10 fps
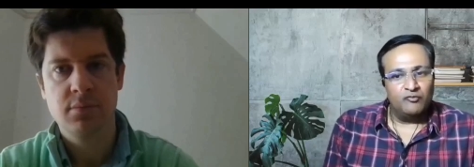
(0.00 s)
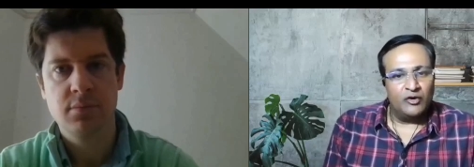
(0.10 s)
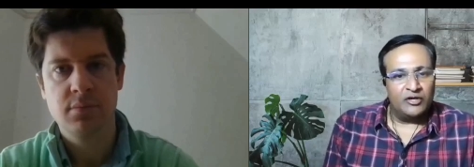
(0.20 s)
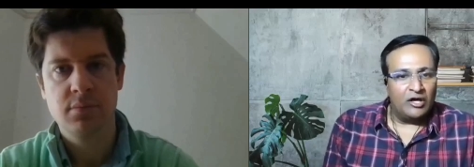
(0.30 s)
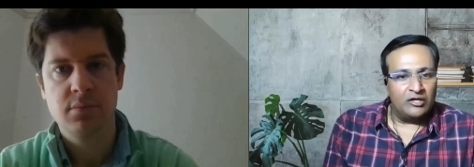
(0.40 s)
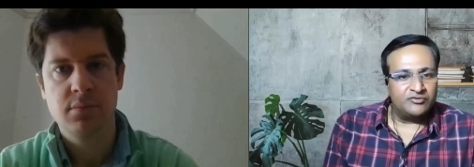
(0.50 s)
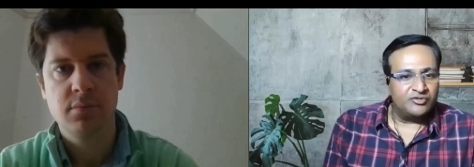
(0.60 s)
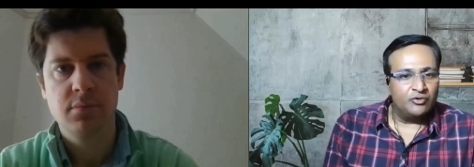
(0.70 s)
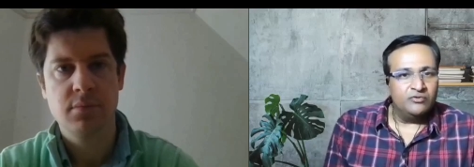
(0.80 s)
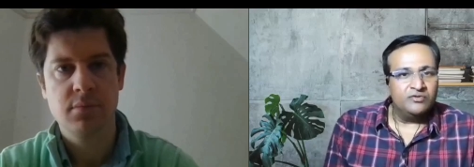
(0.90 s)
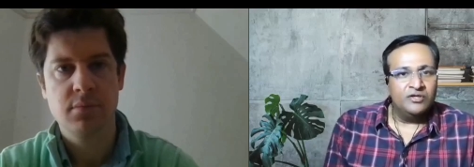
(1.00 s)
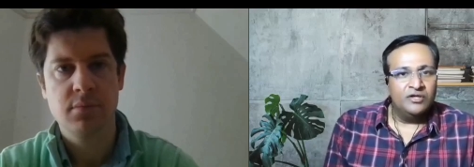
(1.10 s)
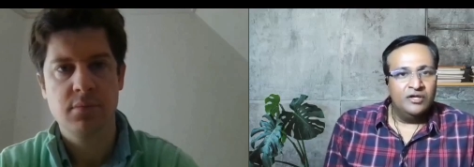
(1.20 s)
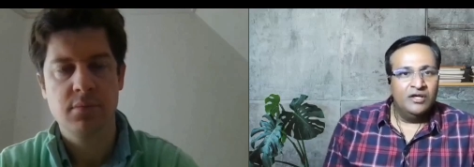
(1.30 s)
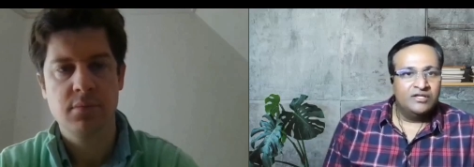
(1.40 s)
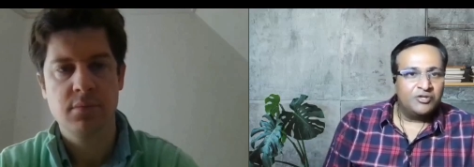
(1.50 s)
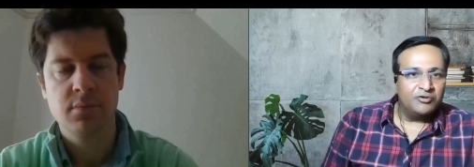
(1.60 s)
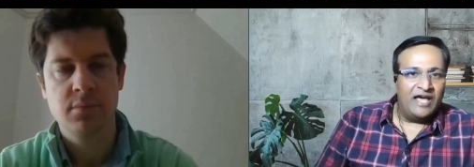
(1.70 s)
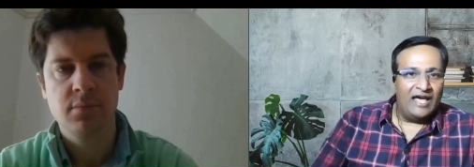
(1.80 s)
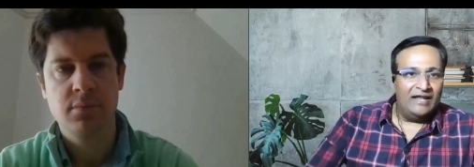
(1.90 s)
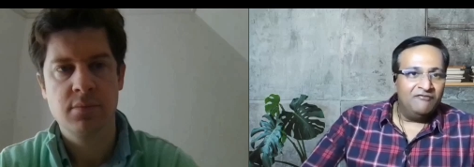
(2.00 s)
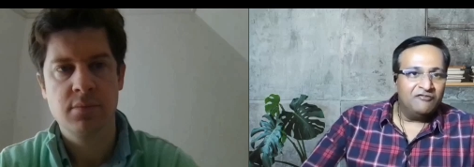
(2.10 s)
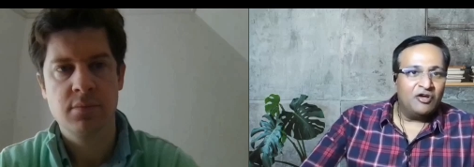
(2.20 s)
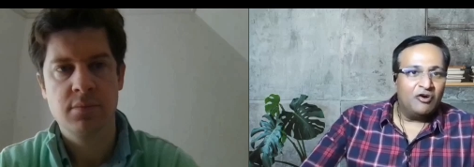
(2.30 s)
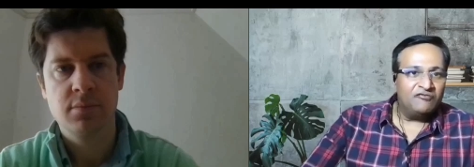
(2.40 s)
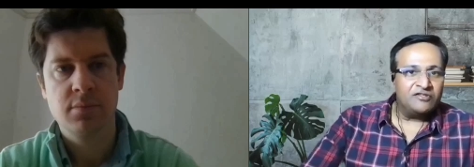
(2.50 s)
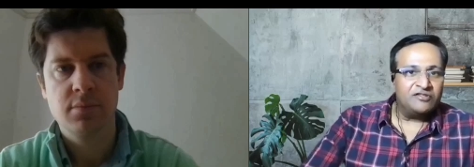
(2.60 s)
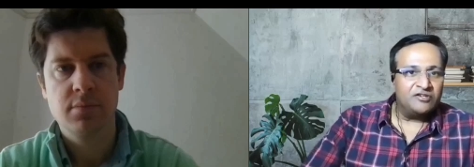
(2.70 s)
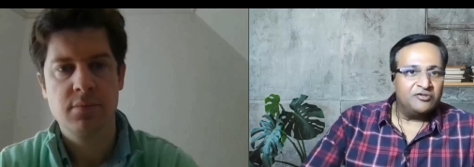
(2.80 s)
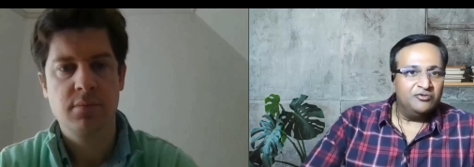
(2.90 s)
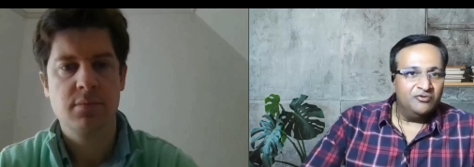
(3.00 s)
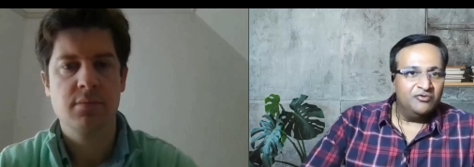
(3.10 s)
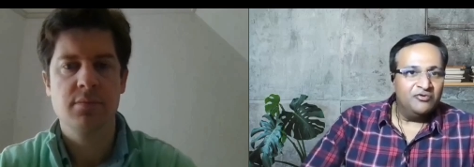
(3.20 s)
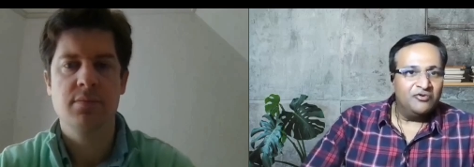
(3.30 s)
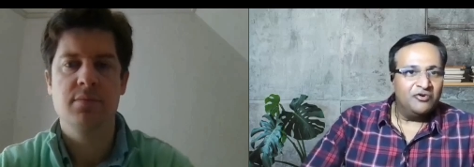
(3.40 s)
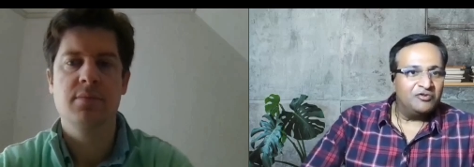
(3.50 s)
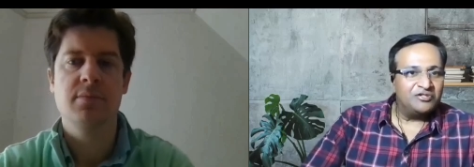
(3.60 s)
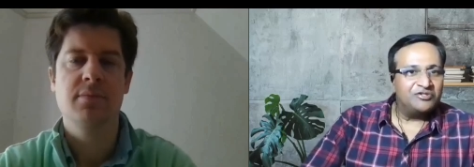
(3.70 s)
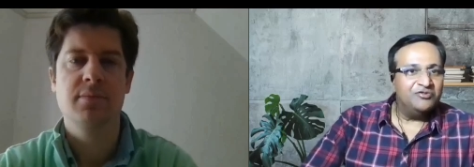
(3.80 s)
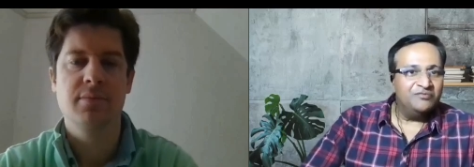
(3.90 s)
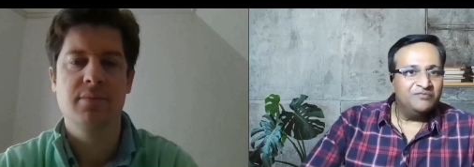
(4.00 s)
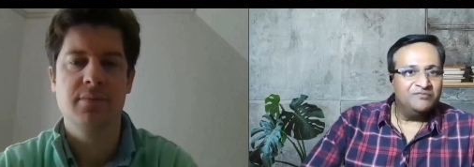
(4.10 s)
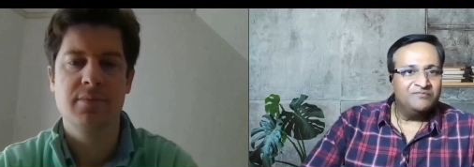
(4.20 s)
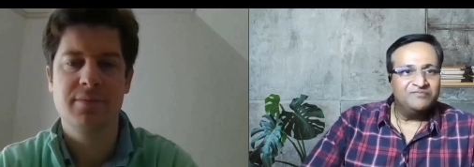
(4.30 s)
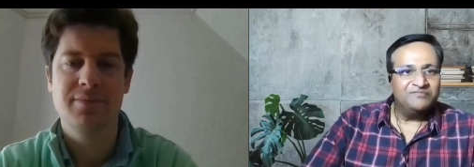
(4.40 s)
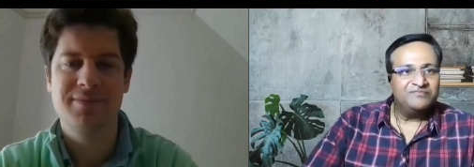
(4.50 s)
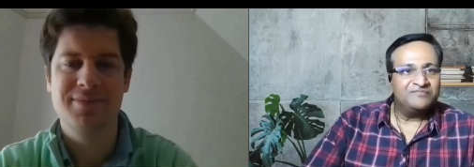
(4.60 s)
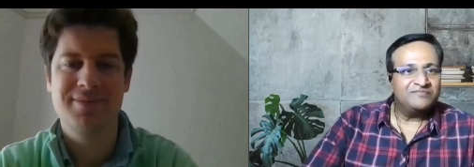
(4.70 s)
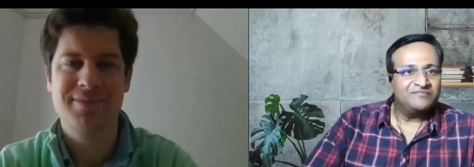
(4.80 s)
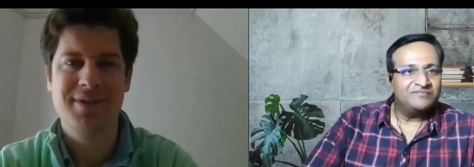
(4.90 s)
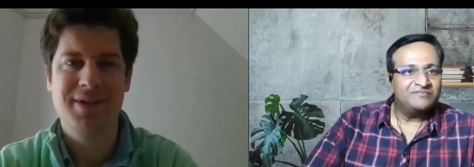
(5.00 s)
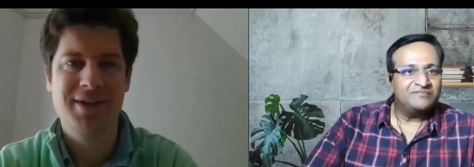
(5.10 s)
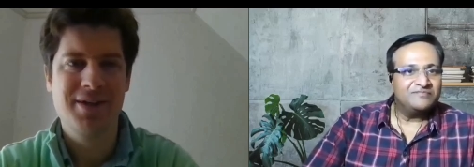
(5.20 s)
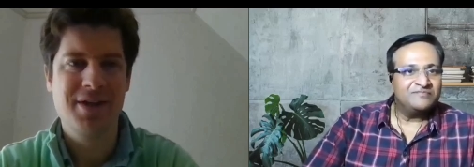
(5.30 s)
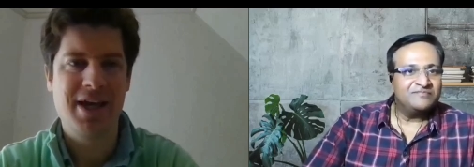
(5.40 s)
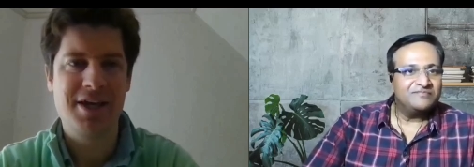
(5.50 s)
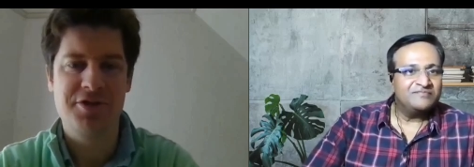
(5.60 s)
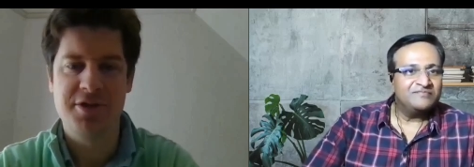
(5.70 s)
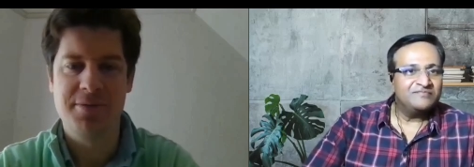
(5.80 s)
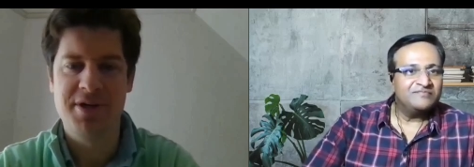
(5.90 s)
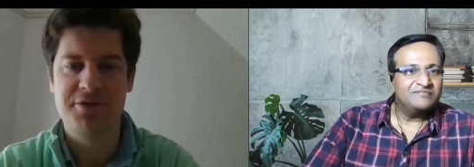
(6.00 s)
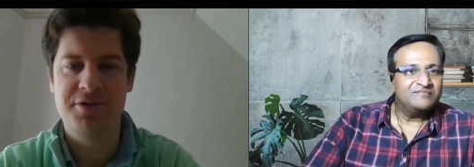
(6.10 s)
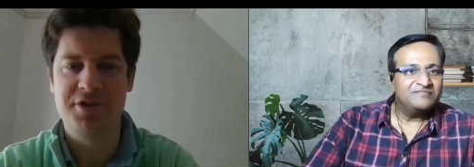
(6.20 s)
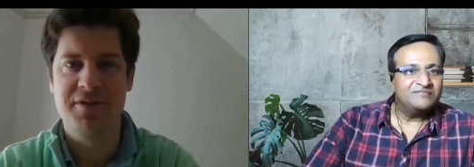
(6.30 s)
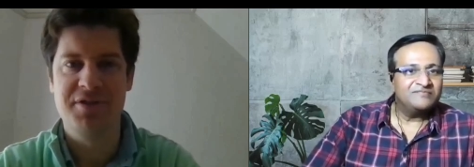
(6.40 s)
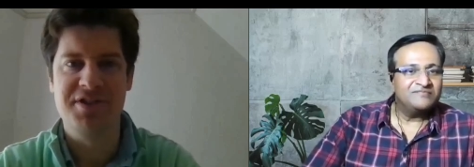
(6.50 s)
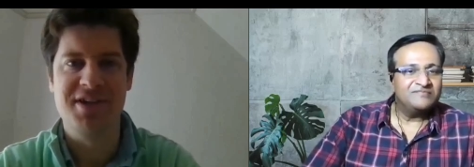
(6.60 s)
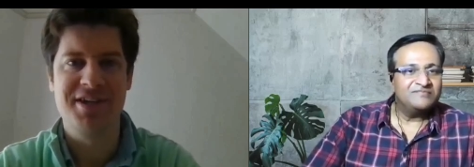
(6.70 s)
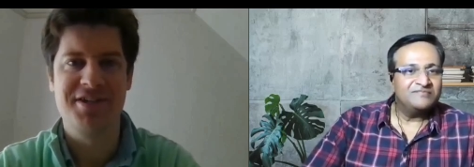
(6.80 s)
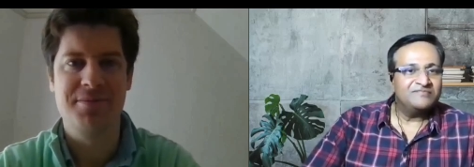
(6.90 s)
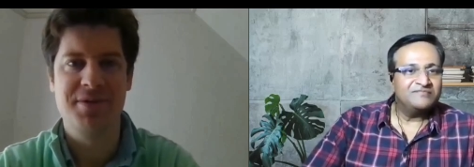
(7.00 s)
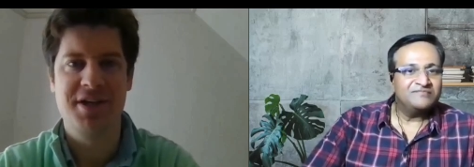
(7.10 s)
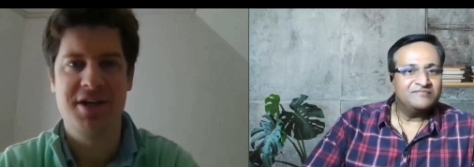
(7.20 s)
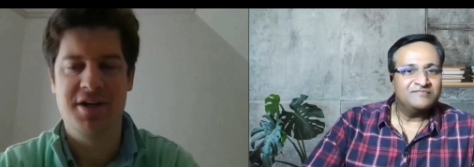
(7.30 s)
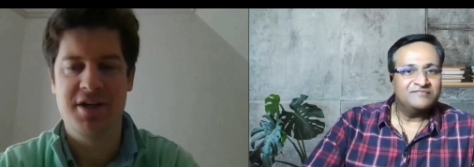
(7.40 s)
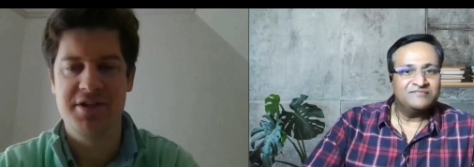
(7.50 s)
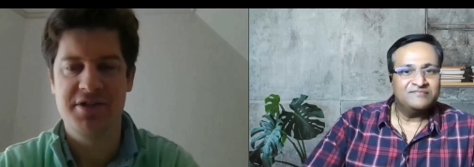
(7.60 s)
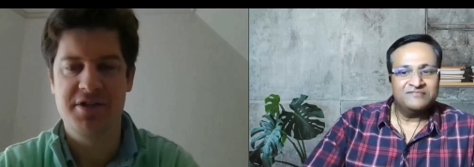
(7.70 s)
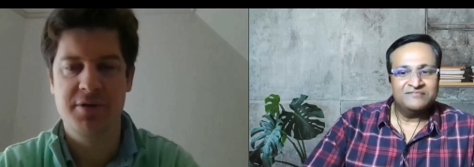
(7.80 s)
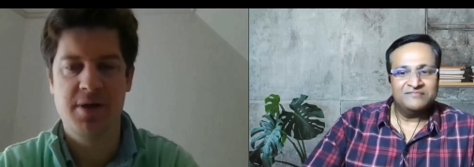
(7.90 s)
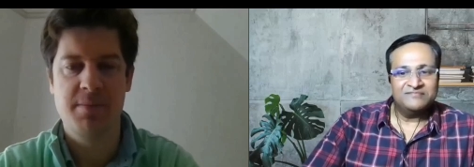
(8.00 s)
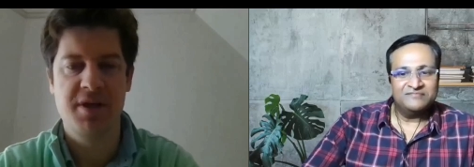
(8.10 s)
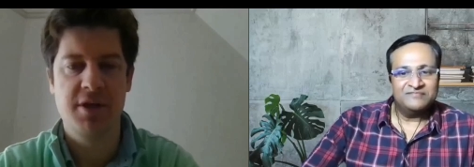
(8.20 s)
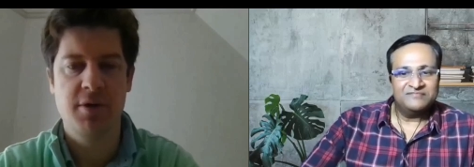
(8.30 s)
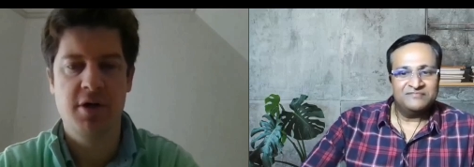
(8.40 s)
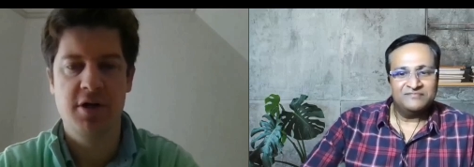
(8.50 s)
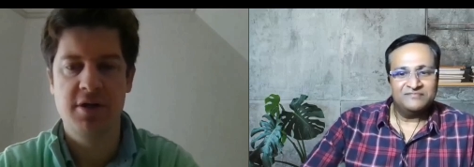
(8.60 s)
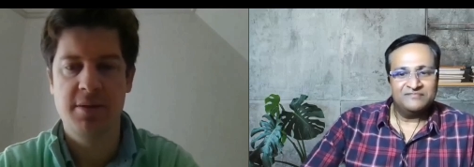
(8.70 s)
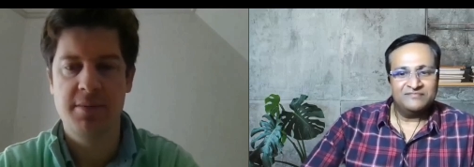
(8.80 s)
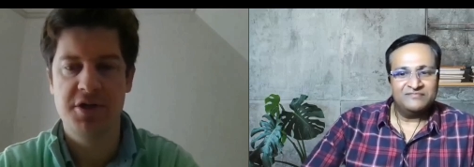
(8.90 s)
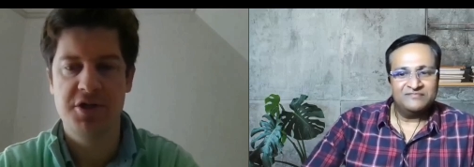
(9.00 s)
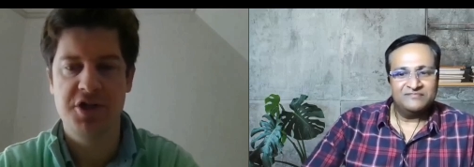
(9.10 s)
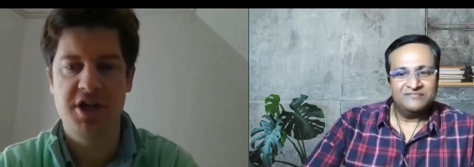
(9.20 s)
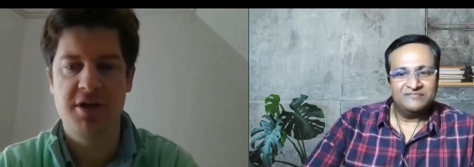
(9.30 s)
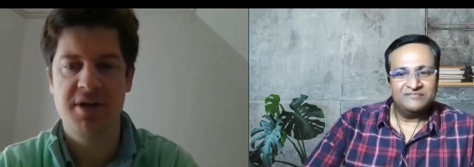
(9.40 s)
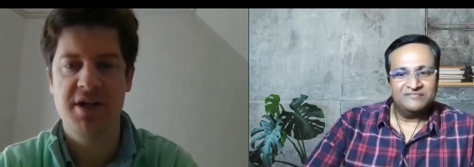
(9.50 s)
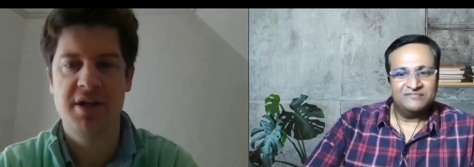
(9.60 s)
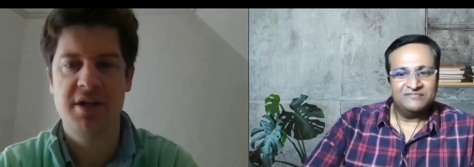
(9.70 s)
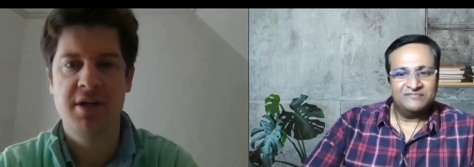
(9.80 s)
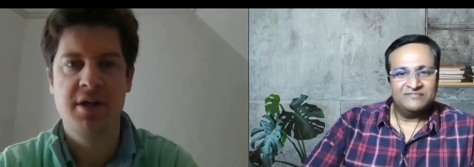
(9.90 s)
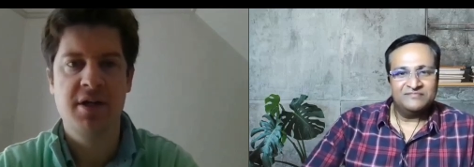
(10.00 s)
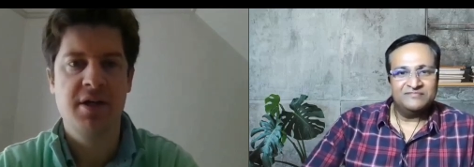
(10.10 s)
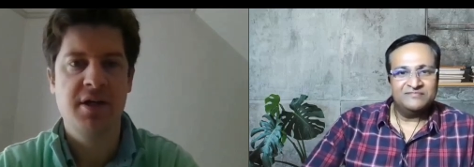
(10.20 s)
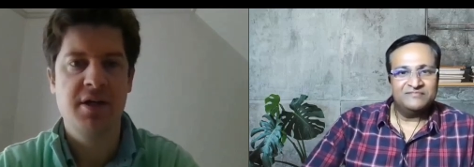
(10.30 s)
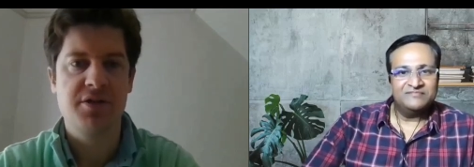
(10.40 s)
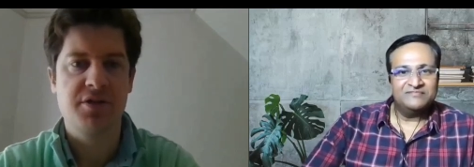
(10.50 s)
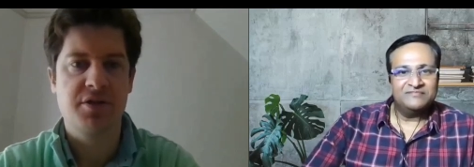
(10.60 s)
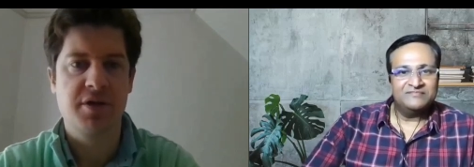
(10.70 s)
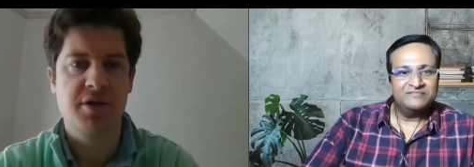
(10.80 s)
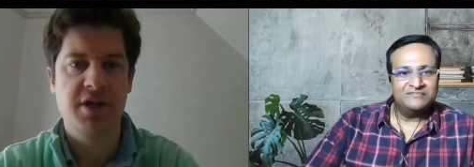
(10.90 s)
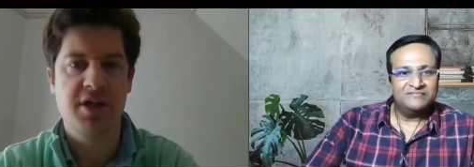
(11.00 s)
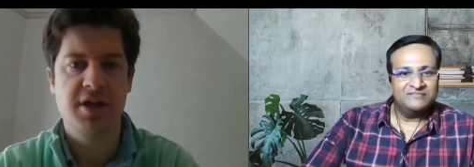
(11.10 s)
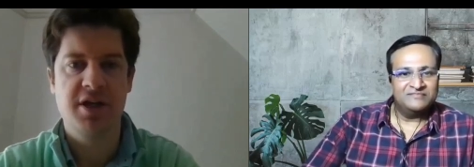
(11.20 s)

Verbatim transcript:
Speaker 1: um, one hour or so. So Dan, without further ado, over to you.
Speaker 2: Thank you so much, Rajeev. It's nice to be here and nice to uh, meet you all. I'm going to share my screen